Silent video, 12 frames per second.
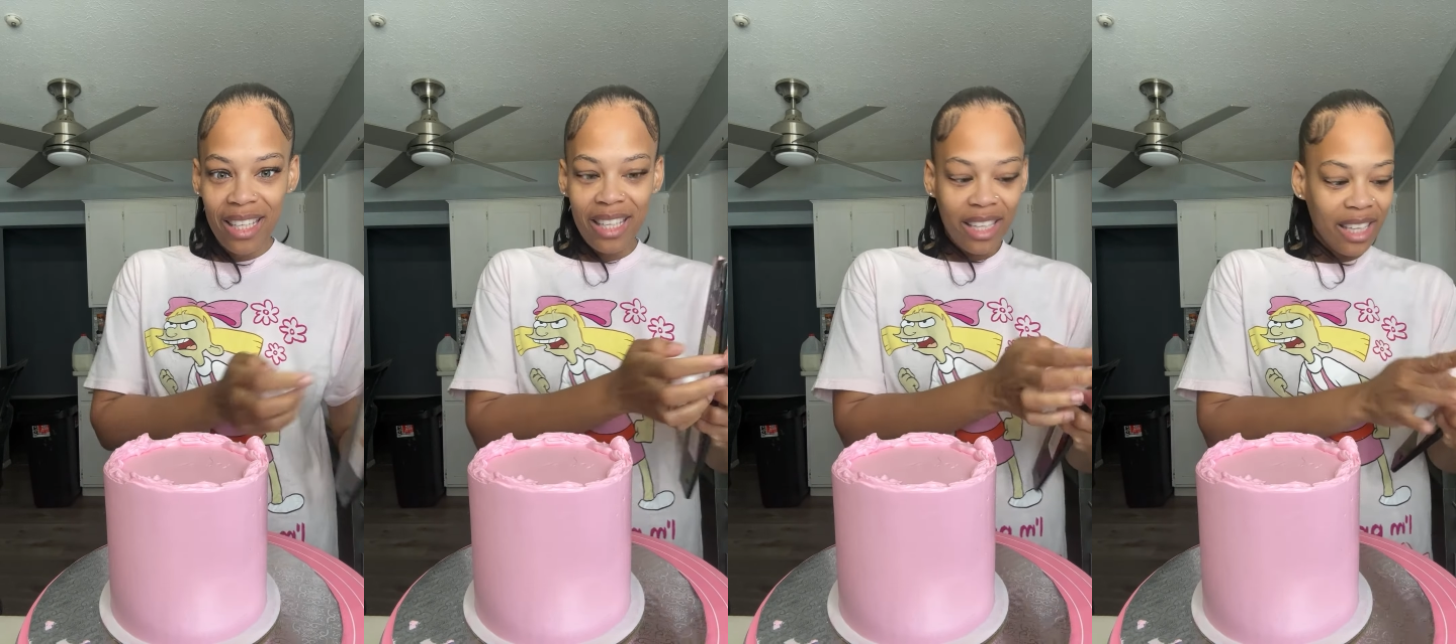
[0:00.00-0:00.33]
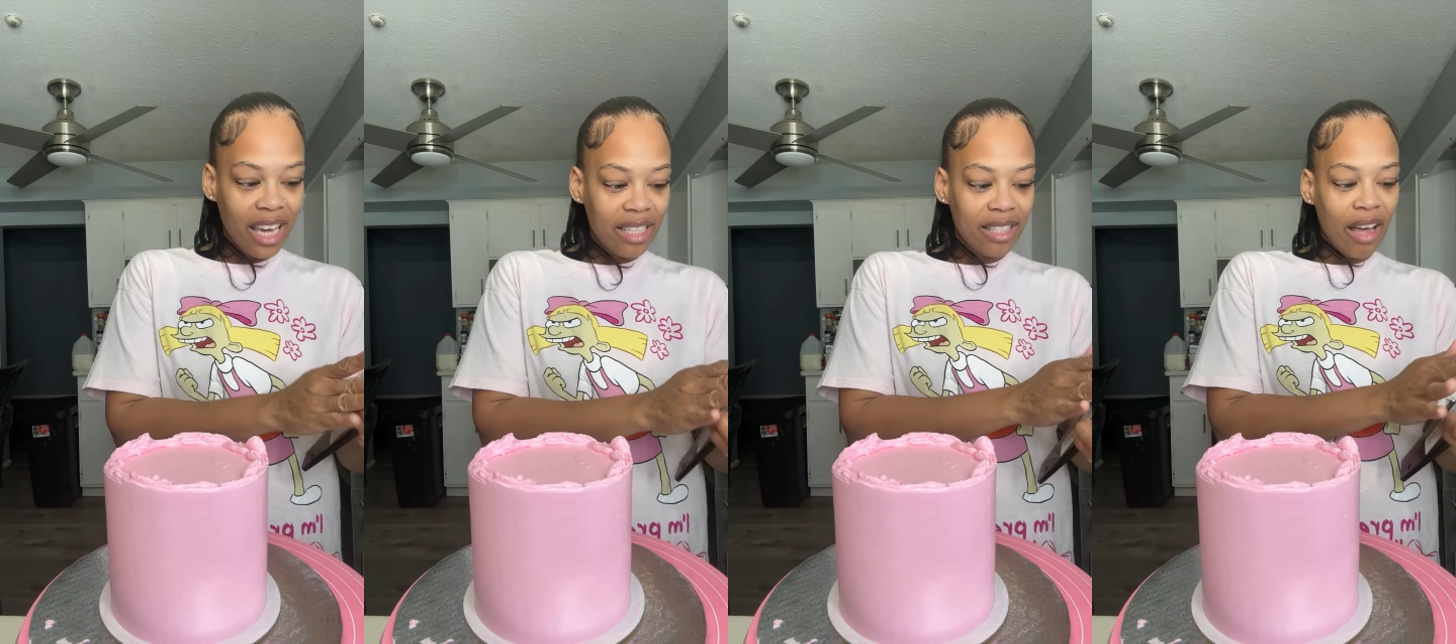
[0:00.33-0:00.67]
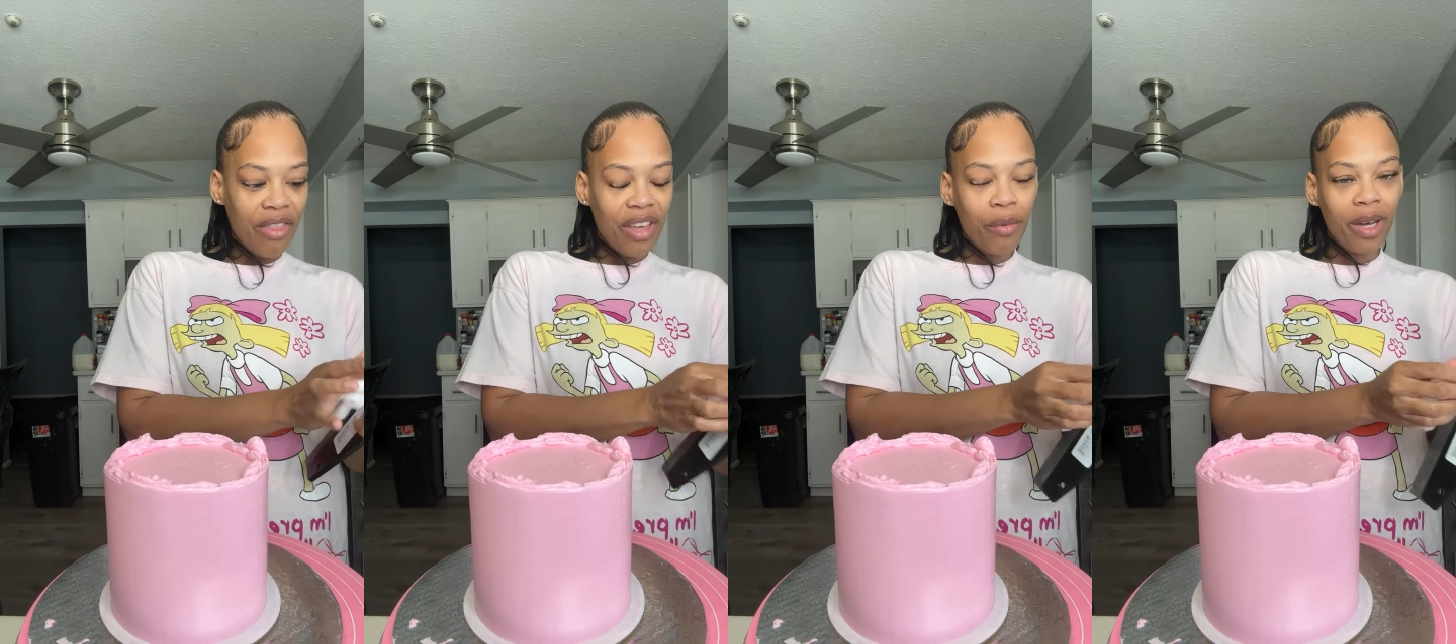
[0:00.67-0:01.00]
Yeah, so
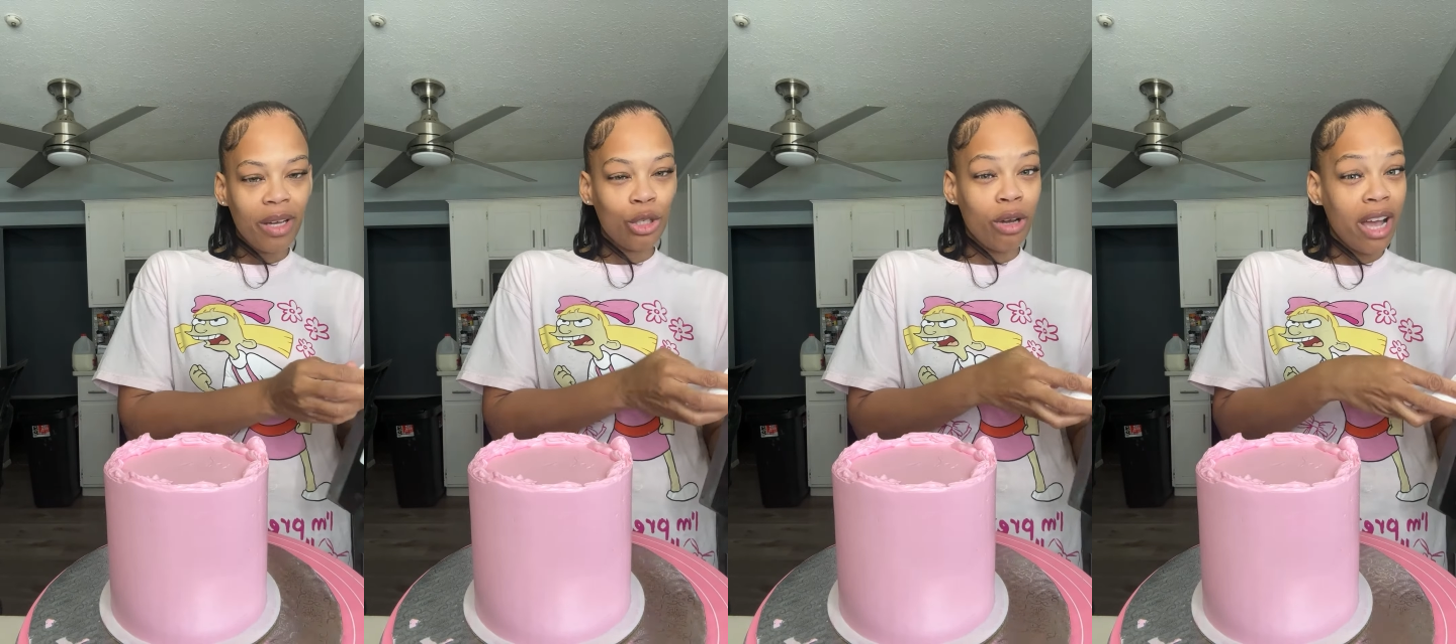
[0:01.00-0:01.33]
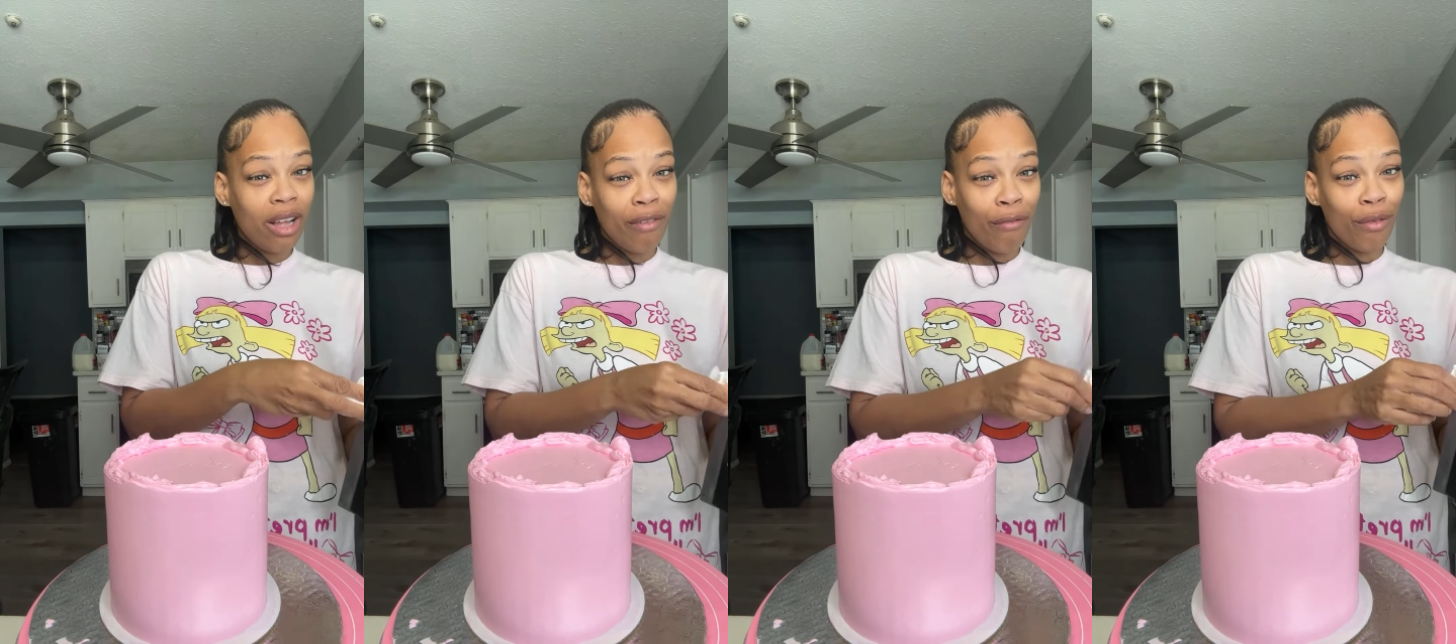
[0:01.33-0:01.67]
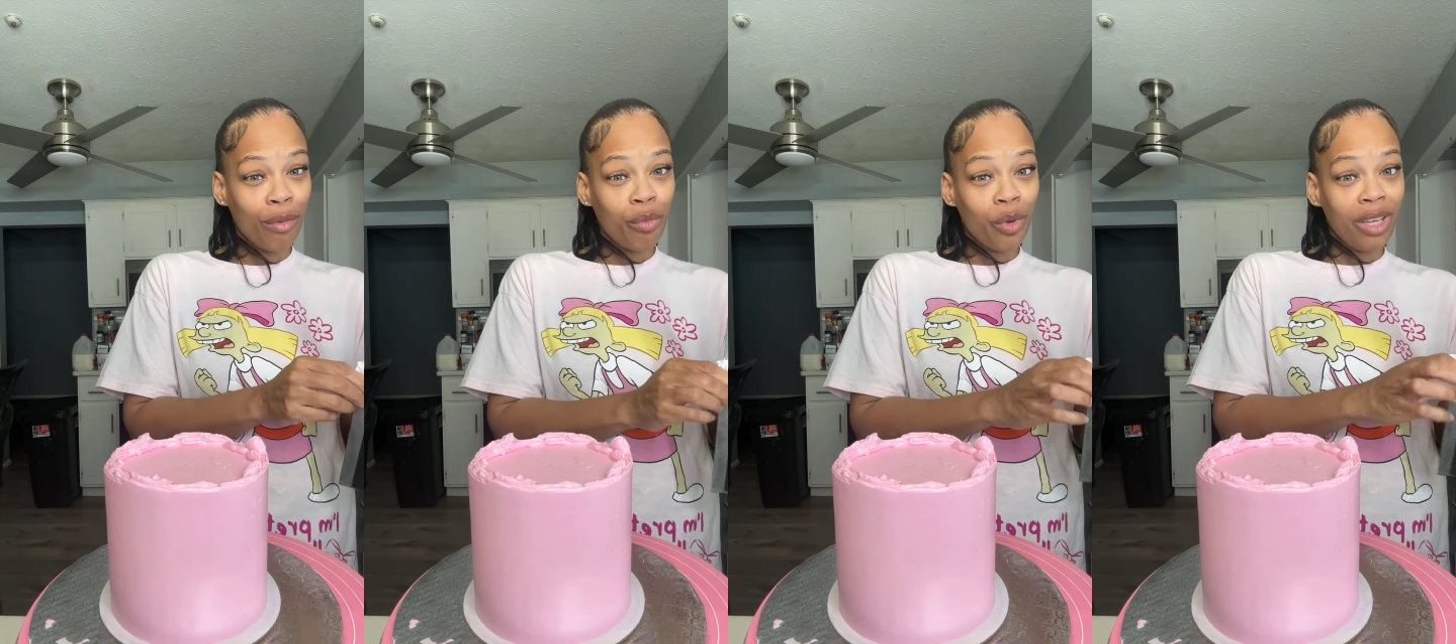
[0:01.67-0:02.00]
I think we're gonna
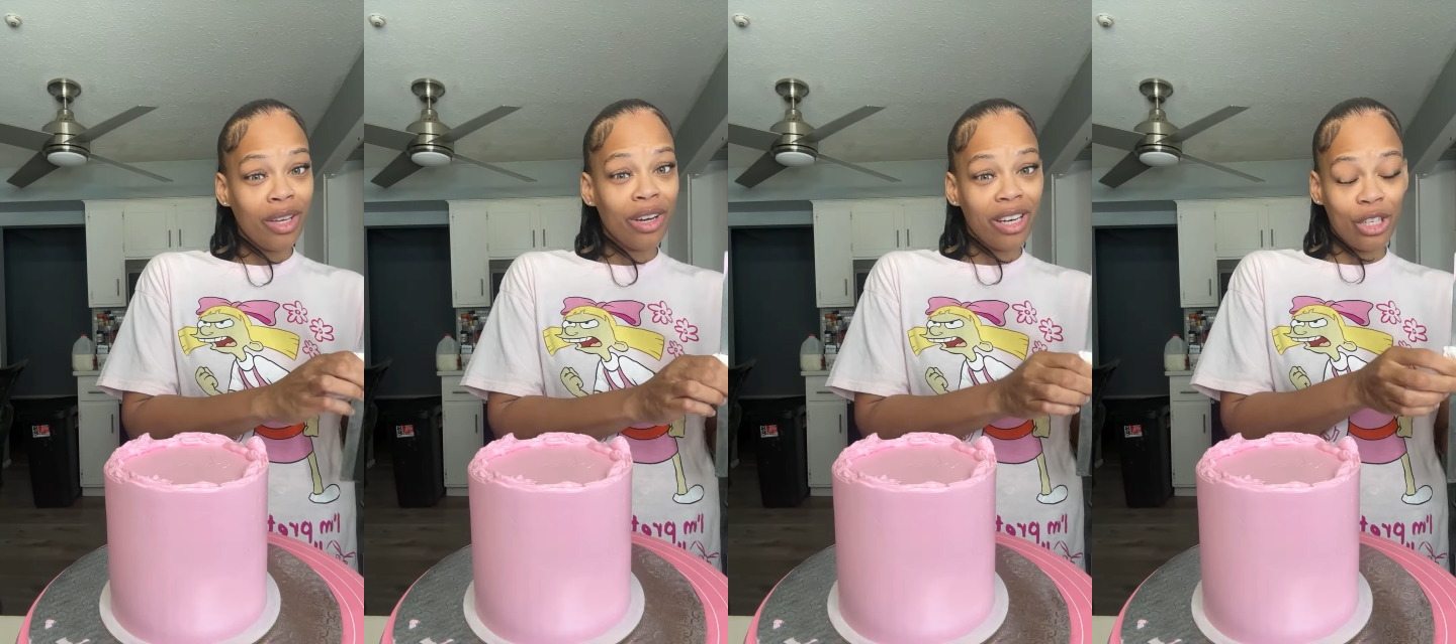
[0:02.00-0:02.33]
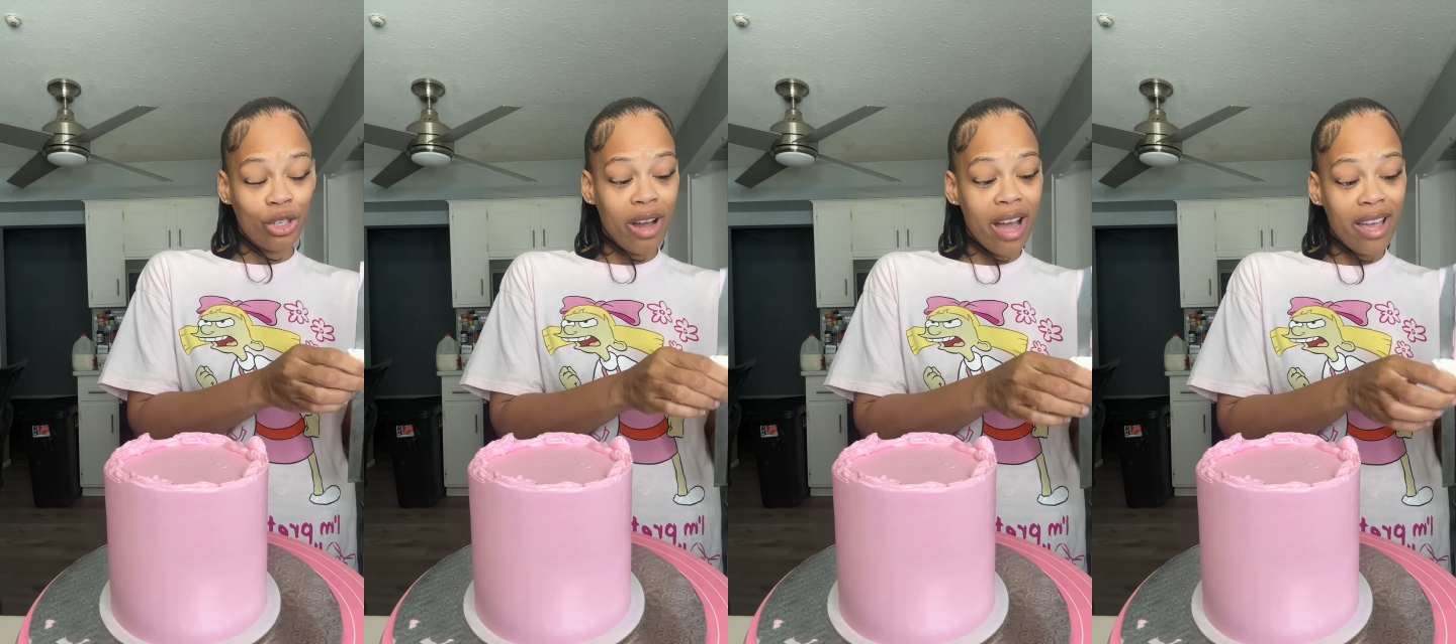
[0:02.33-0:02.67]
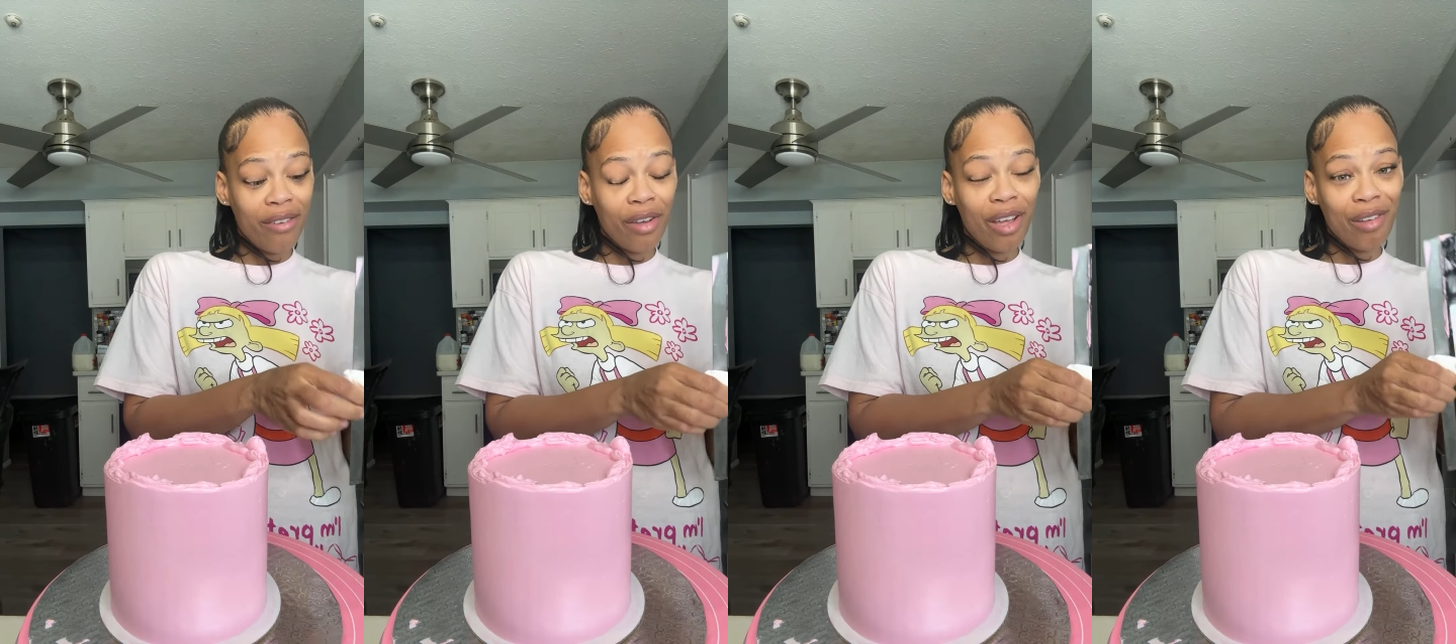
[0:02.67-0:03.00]
try